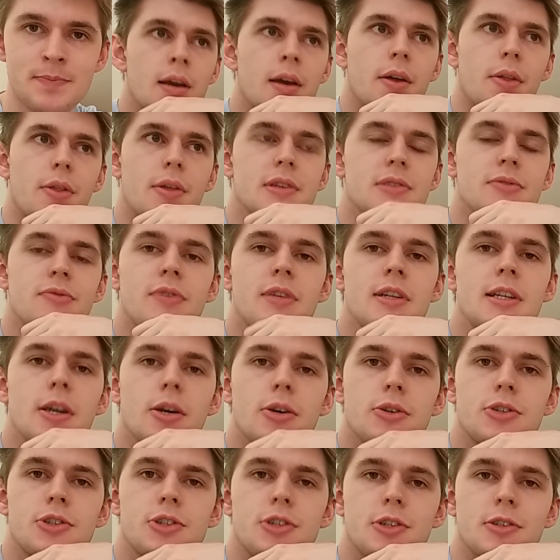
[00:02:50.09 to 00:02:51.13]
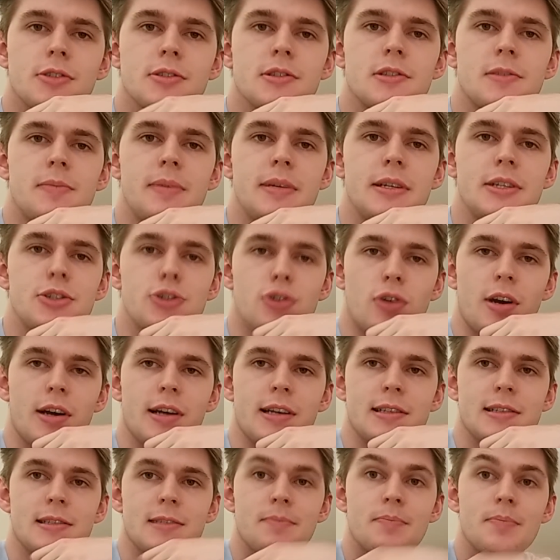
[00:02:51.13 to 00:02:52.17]
This video shouldn't be
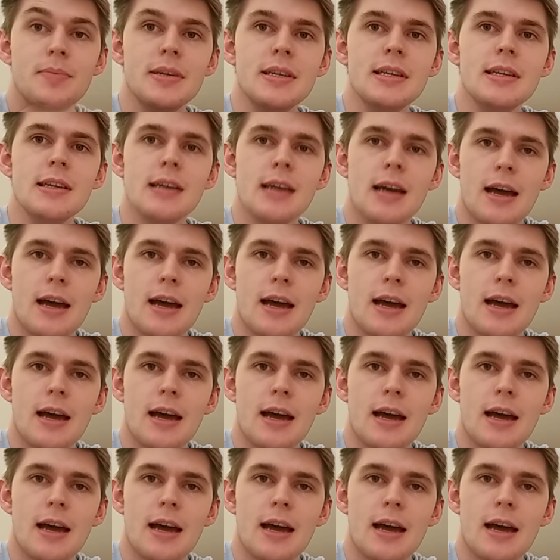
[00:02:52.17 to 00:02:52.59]
trying to be